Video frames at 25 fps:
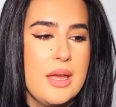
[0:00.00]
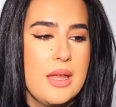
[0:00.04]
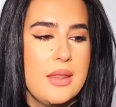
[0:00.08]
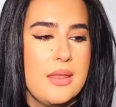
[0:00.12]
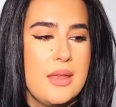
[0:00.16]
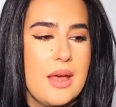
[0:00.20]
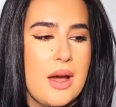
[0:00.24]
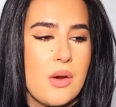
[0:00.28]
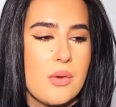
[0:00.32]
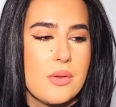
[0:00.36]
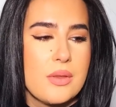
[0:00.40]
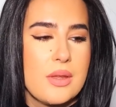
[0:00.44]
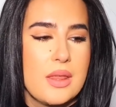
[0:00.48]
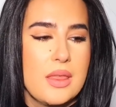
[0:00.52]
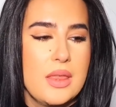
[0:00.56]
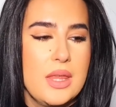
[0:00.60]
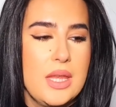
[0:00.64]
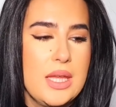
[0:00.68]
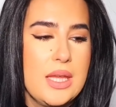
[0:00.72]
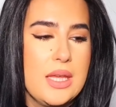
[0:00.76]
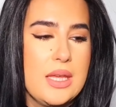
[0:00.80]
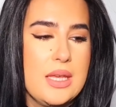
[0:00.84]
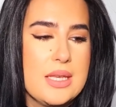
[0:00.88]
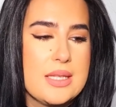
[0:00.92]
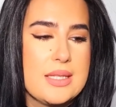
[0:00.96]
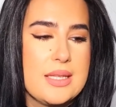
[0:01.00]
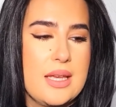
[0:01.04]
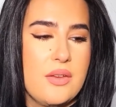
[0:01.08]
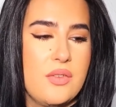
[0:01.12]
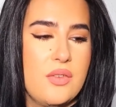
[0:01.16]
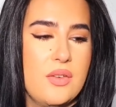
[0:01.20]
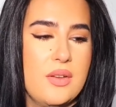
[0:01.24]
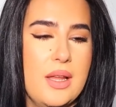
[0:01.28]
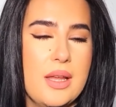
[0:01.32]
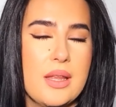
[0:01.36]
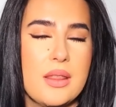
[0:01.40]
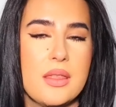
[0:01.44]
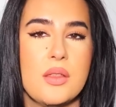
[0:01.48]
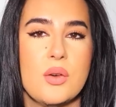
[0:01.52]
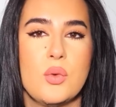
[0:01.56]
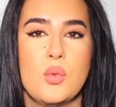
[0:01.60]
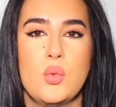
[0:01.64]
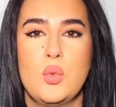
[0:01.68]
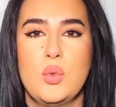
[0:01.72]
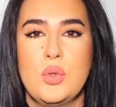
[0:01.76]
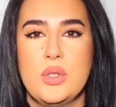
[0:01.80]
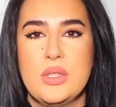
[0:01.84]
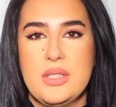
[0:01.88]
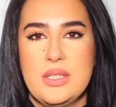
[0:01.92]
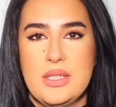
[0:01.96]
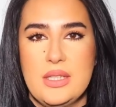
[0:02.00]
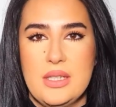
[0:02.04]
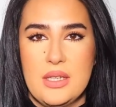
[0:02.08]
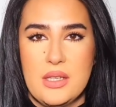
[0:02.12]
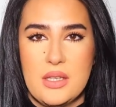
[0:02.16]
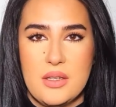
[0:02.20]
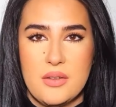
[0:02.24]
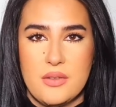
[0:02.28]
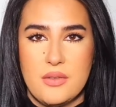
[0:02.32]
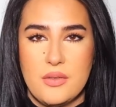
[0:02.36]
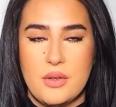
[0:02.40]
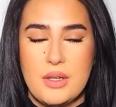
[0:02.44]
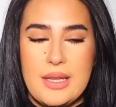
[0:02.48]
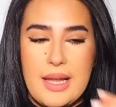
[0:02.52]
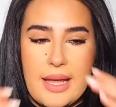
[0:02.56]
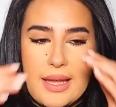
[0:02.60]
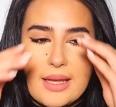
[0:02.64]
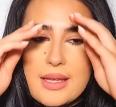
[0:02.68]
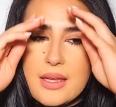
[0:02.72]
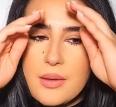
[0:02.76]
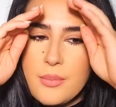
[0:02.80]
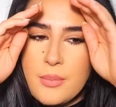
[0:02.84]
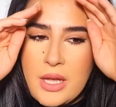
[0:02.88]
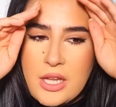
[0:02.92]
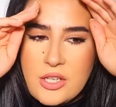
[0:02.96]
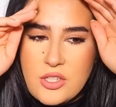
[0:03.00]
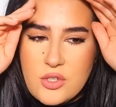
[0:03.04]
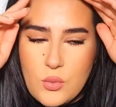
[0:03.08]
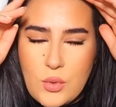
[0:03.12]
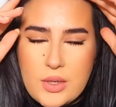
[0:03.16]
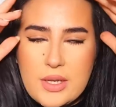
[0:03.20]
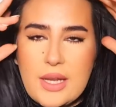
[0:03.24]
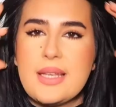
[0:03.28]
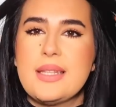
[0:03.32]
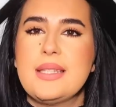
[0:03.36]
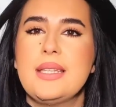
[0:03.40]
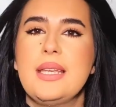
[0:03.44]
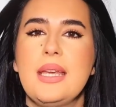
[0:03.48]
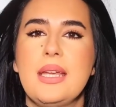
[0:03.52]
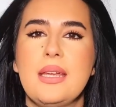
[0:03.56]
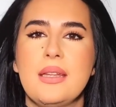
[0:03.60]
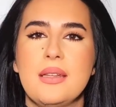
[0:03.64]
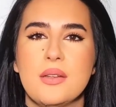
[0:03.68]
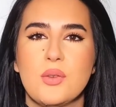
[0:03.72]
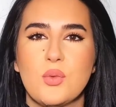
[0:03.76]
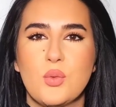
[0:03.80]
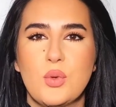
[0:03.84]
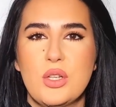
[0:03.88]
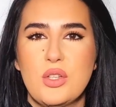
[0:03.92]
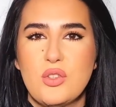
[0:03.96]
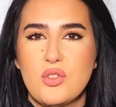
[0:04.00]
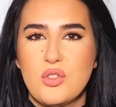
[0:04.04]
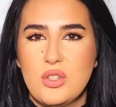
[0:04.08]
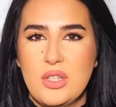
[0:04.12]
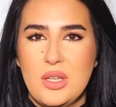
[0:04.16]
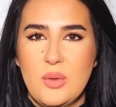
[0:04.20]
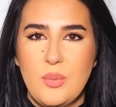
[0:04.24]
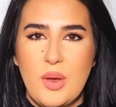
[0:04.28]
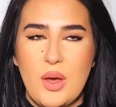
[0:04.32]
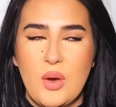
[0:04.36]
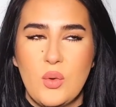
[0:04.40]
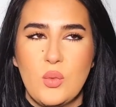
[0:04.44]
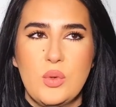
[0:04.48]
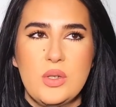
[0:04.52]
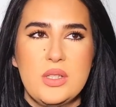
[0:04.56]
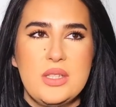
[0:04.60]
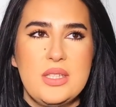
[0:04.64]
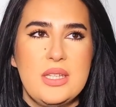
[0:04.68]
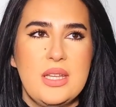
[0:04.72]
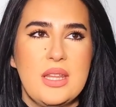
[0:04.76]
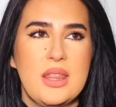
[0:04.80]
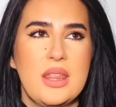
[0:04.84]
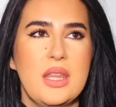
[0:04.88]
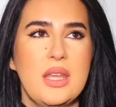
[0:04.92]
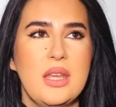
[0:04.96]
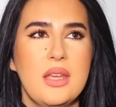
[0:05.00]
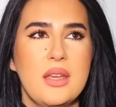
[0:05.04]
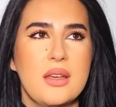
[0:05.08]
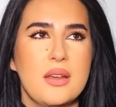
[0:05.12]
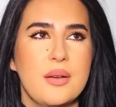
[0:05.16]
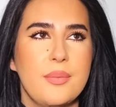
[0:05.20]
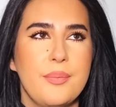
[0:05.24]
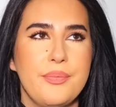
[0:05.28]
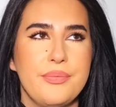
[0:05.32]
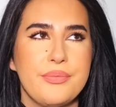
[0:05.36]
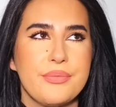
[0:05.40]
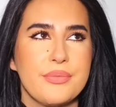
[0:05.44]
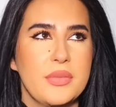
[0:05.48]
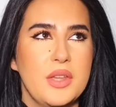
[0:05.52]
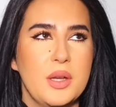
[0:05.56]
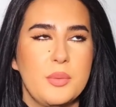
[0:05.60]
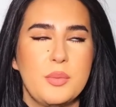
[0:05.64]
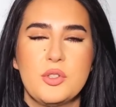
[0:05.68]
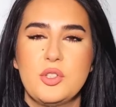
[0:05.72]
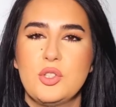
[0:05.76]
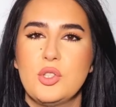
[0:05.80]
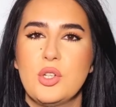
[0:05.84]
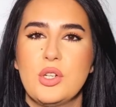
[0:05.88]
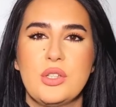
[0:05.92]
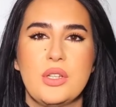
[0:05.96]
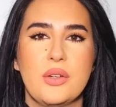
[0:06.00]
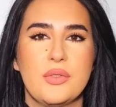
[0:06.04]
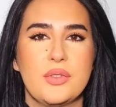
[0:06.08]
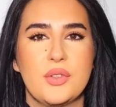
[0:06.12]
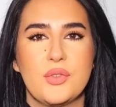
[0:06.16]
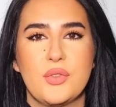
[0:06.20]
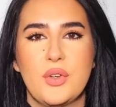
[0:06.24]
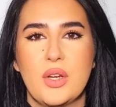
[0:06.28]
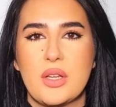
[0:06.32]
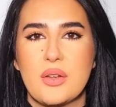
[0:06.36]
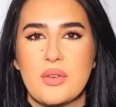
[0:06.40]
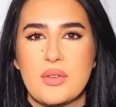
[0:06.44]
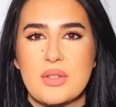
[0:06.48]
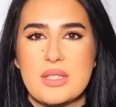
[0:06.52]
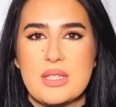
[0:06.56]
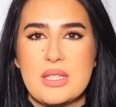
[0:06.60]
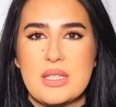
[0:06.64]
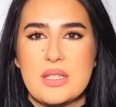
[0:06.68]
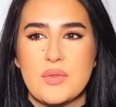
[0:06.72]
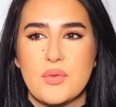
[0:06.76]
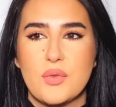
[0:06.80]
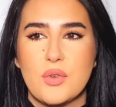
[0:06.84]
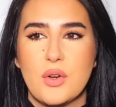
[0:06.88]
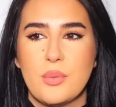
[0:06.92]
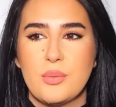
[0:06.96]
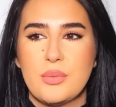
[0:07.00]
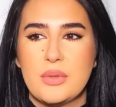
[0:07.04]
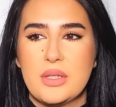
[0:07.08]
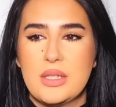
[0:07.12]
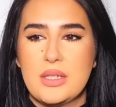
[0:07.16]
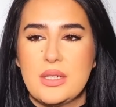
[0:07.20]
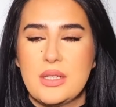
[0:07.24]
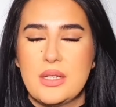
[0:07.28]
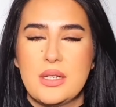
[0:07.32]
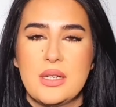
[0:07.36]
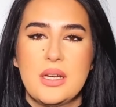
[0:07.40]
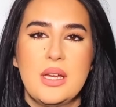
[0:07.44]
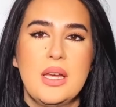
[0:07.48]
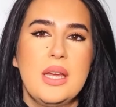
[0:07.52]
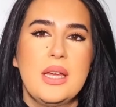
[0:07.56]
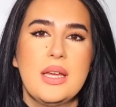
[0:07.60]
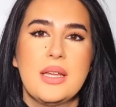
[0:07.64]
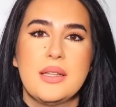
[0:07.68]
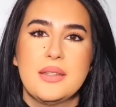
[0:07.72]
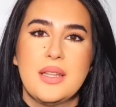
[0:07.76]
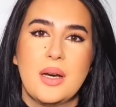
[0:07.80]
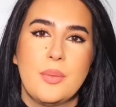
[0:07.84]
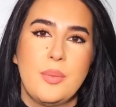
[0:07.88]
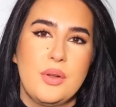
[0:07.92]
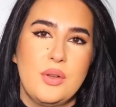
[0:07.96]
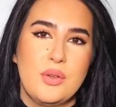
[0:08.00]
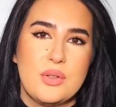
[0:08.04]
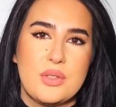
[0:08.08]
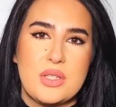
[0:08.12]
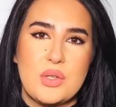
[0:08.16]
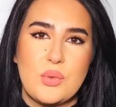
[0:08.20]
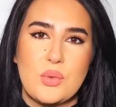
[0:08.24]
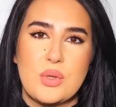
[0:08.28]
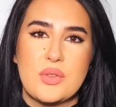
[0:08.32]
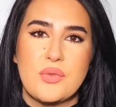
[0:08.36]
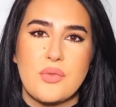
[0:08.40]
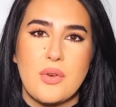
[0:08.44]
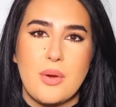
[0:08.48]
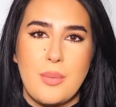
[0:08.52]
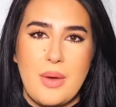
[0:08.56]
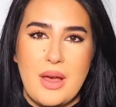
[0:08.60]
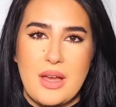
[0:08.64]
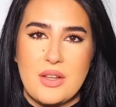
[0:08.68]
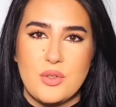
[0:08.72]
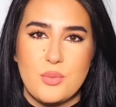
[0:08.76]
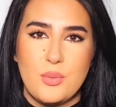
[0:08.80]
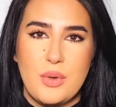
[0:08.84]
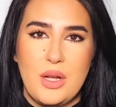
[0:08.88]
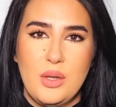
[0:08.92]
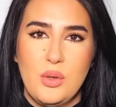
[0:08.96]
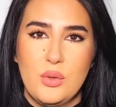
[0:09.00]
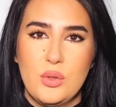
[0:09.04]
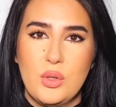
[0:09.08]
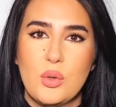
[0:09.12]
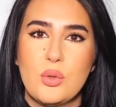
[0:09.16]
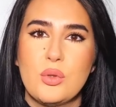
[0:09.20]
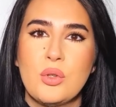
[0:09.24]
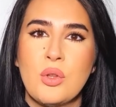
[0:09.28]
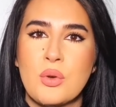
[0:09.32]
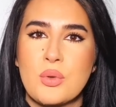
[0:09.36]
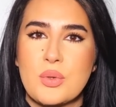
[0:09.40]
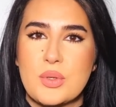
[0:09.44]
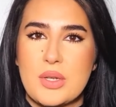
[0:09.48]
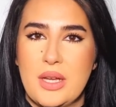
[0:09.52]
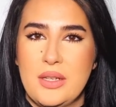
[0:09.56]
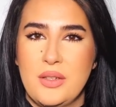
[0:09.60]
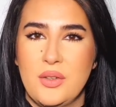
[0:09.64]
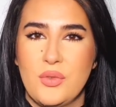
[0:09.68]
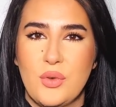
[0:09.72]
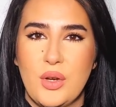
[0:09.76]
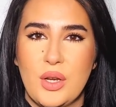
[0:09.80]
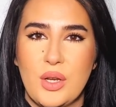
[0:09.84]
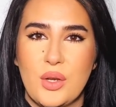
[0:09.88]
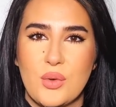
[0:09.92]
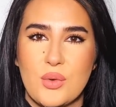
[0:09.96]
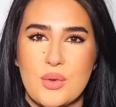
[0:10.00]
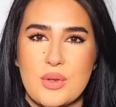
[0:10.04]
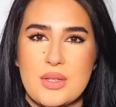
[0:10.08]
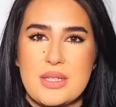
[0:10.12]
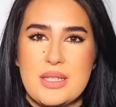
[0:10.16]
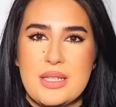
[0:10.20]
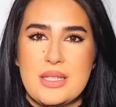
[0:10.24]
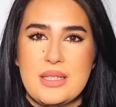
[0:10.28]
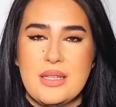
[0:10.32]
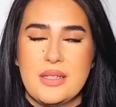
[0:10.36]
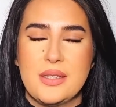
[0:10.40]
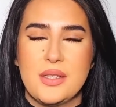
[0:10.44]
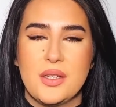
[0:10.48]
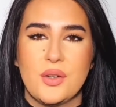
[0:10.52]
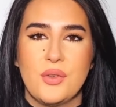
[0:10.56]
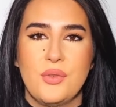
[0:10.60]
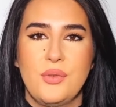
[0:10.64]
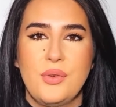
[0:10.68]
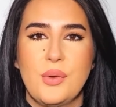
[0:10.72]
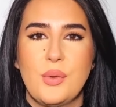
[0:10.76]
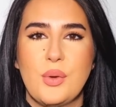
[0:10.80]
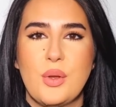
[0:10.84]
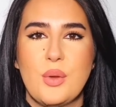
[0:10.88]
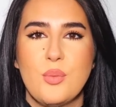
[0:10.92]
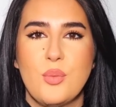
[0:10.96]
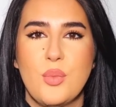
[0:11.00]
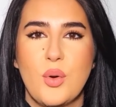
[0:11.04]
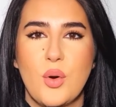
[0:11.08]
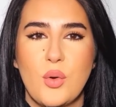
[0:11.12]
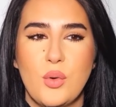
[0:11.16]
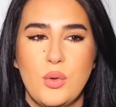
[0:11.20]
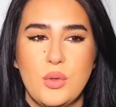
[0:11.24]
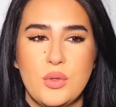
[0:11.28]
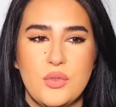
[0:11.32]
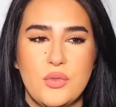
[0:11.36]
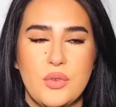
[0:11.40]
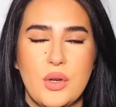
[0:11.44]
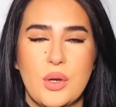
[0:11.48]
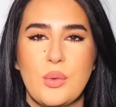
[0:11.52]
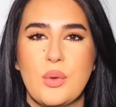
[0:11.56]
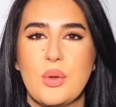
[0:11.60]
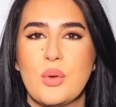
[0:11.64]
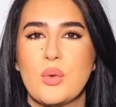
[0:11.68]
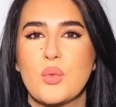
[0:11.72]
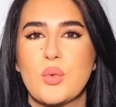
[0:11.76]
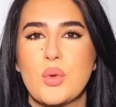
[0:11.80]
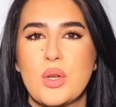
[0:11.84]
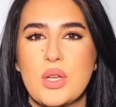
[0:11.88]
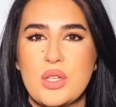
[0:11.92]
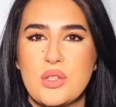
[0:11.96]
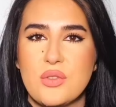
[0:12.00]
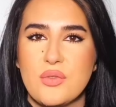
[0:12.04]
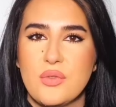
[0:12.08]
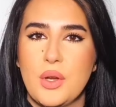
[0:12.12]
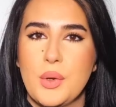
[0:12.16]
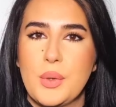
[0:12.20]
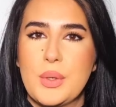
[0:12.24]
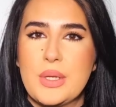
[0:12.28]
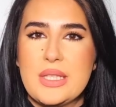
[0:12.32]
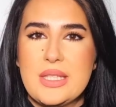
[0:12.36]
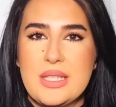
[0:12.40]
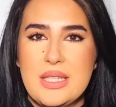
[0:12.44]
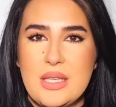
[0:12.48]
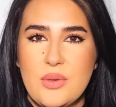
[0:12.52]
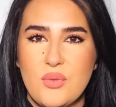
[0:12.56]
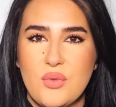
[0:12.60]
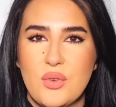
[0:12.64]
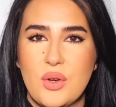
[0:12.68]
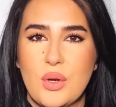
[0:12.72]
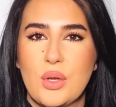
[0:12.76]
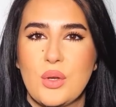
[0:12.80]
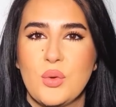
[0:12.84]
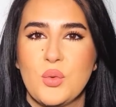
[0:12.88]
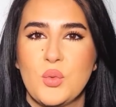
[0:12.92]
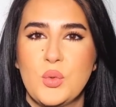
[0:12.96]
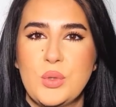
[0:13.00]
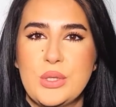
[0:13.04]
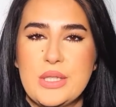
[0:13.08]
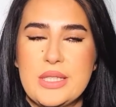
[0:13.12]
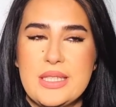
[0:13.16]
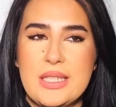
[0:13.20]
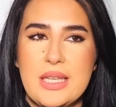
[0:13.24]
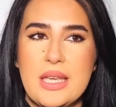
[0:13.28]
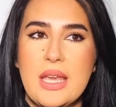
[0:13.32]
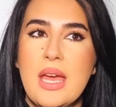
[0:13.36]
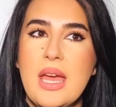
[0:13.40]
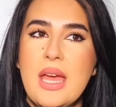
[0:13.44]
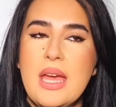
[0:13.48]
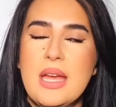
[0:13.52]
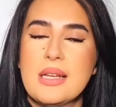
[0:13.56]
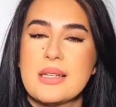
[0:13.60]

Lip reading: Now the thing is, I feel like the woody, like imagine when I say rich, deep and woody, think the majority of the fragrances from the W series from Ajmal, you know, those kind of fragrances that are very bold, very rich, very deep, very woody.